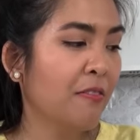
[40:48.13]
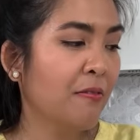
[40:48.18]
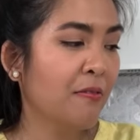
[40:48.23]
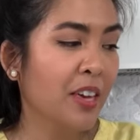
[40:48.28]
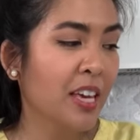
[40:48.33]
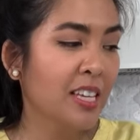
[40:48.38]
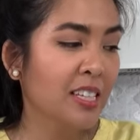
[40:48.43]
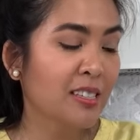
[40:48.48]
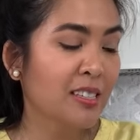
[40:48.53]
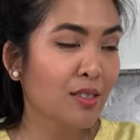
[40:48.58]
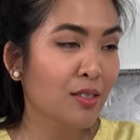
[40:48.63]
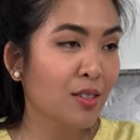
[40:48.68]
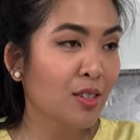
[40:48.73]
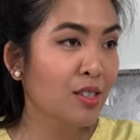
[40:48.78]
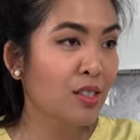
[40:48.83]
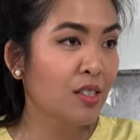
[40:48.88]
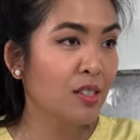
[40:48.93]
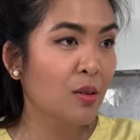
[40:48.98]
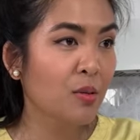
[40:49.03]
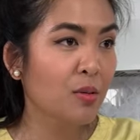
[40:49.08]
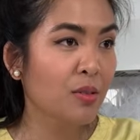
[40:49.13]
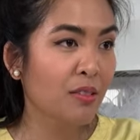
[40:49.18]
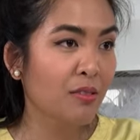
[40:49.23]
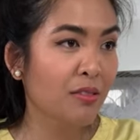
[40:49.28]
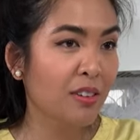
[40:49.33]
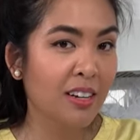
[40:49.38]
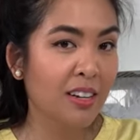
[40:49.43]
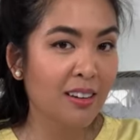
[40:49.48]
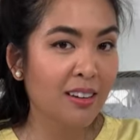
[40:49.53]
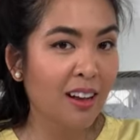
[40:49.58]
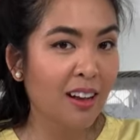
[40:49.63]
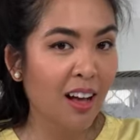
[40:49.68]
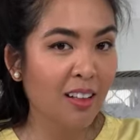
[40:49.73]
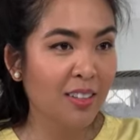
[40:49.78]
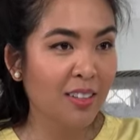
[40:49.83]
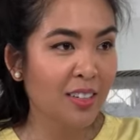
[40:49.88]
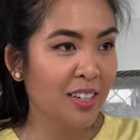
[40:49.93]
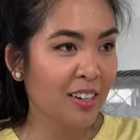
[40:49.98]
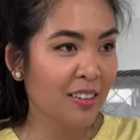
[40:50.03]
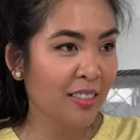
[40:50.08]
face looks so different in
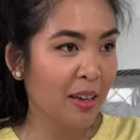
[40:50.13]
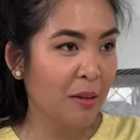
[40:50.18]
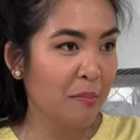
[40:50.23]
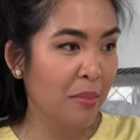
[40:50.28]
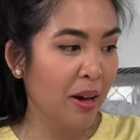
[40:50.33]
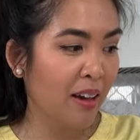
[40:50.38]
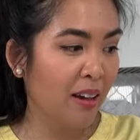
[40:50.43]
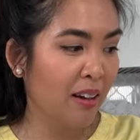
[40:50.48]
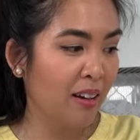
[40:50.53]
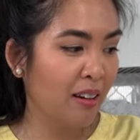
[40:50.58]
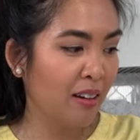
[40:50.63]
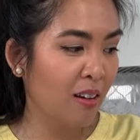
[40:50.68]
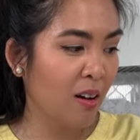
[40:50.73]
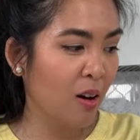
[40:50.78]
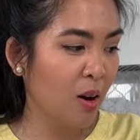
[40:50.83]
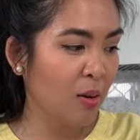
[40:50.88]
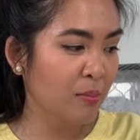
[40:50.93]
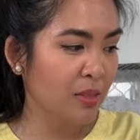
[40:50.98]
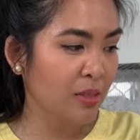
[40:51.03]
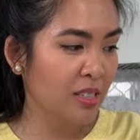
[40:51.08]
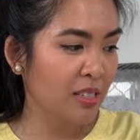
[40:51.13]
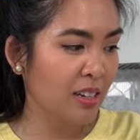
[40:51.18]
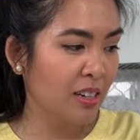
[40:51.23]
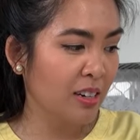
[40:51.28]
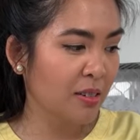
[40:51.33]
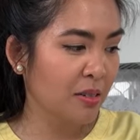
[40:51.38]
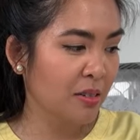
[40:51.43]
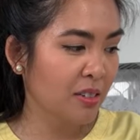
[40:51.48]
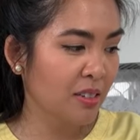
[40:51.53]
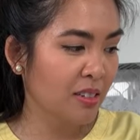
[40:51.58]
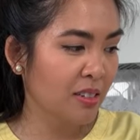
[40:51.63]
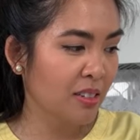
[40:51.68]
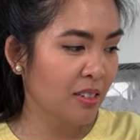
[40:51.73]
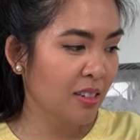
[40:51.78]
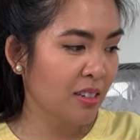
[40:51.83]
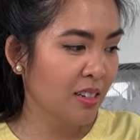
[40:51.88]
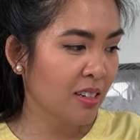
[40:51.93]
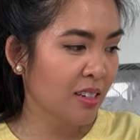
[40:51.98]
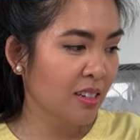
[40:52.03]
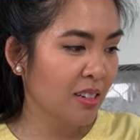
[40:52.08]
color than my arms do.
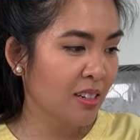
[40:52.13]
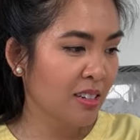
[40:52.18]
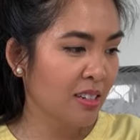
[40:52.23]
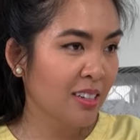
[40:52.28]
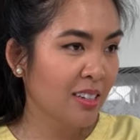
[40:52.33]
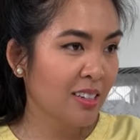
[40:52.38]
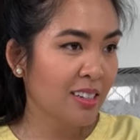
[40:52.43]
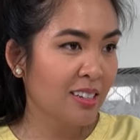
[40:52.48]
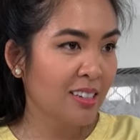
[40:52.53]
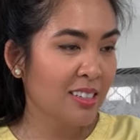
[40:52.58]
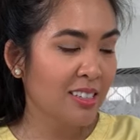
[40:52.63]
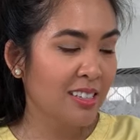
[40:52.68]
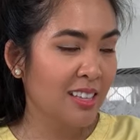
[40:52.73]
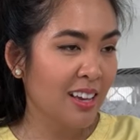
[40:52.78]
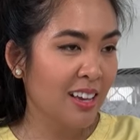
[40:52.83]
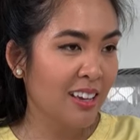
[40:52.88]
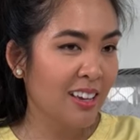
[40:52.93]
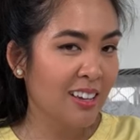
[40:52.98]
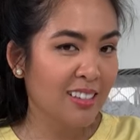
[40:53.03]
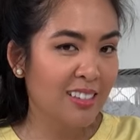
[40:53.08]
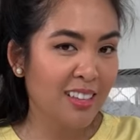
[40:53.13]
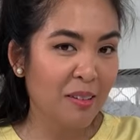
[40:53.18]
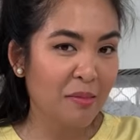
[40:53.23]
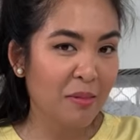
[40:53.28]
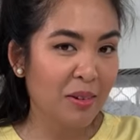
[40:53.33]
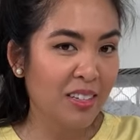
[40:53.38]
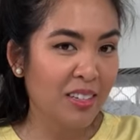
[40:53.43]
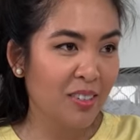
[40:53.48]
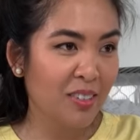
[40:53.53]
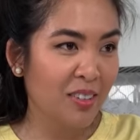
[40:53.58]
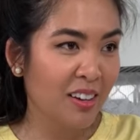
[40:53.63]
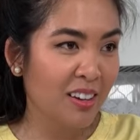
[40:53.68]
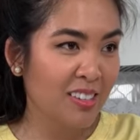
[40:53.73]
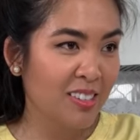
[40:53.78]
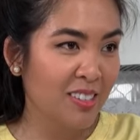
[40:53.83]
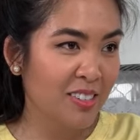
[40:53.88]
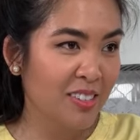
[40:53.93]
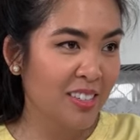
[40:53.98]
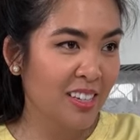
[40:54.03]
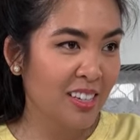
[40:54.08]
Is that what you guys
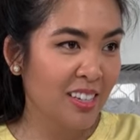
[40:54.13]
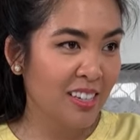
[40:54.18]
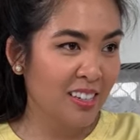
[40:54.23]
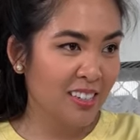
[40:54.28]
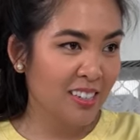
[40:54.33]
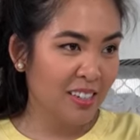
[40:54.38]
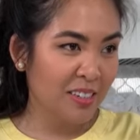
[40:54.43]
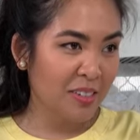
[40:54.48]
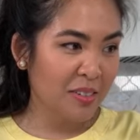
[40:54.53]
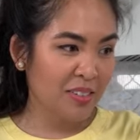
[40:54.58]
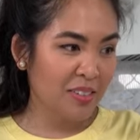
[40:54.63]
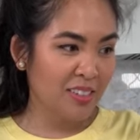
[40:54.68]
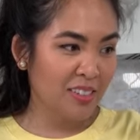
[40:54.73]
are seeing too?